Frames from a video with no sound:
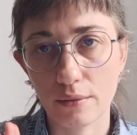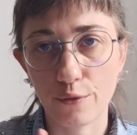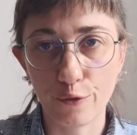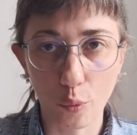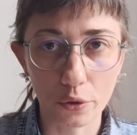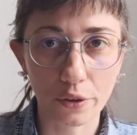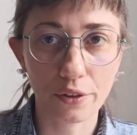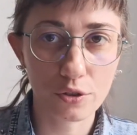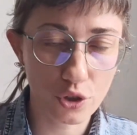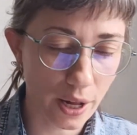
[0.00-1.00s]

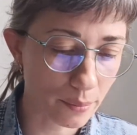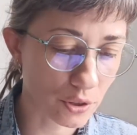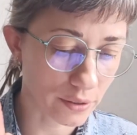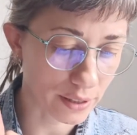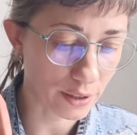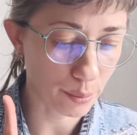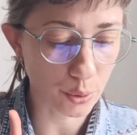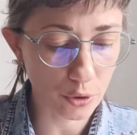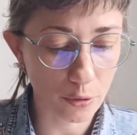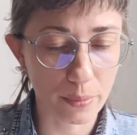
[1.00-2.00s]
fourth chapter in the book,